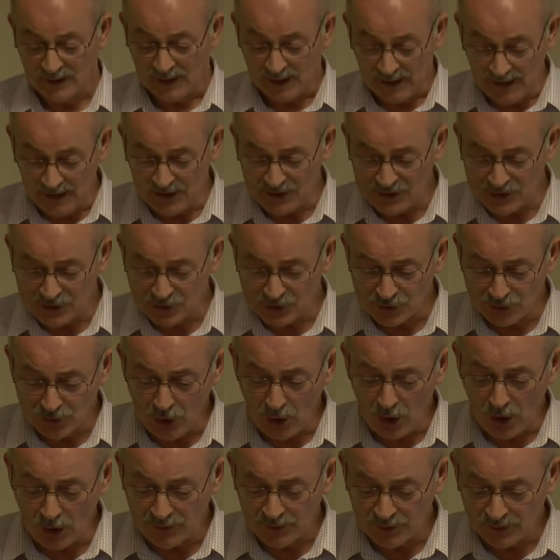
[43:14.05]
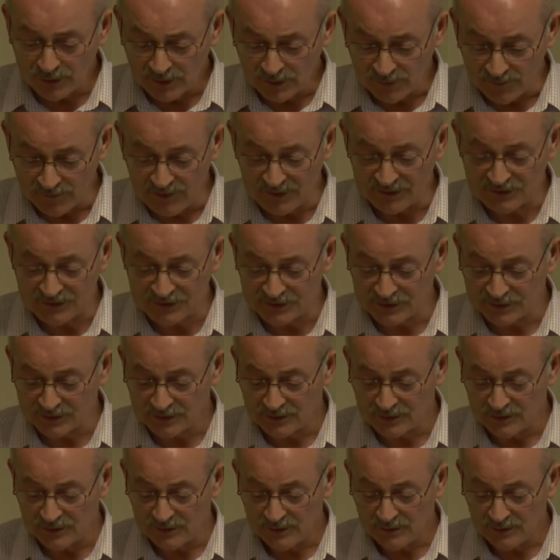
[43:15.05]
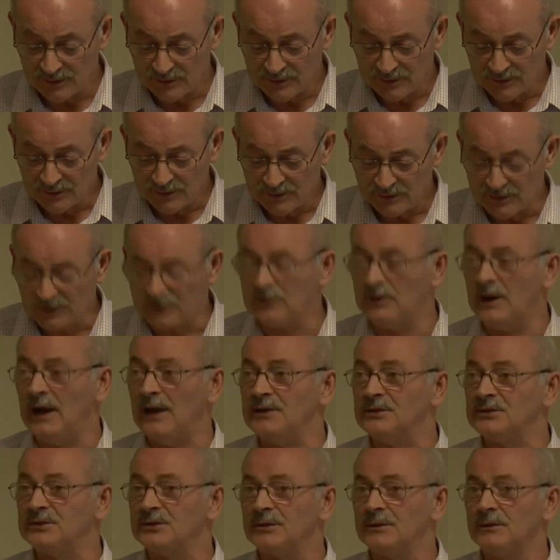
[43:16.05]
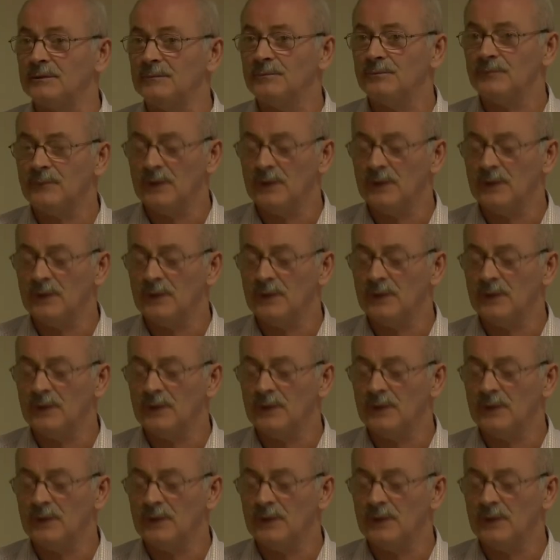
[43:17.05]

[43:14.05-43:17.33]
Is not this the Christ?